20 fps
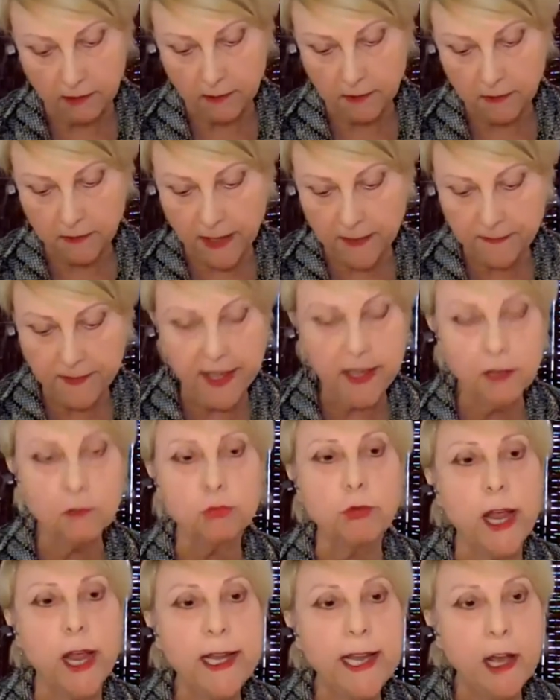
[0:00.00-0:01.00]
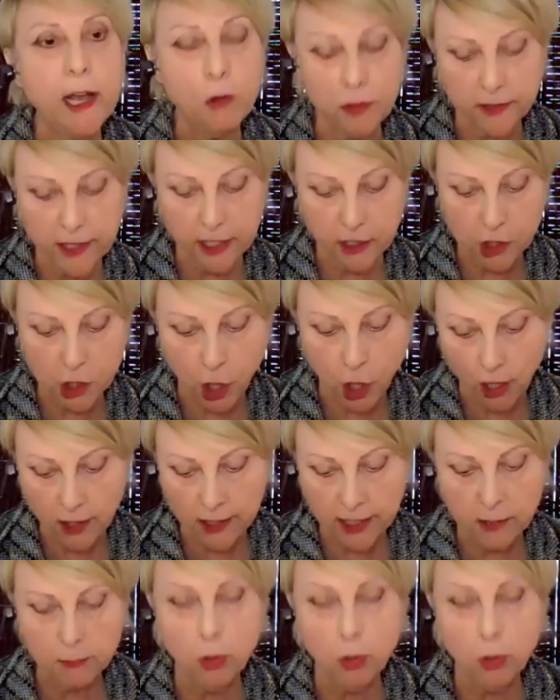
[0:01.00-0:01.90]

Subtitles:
that they read out their talking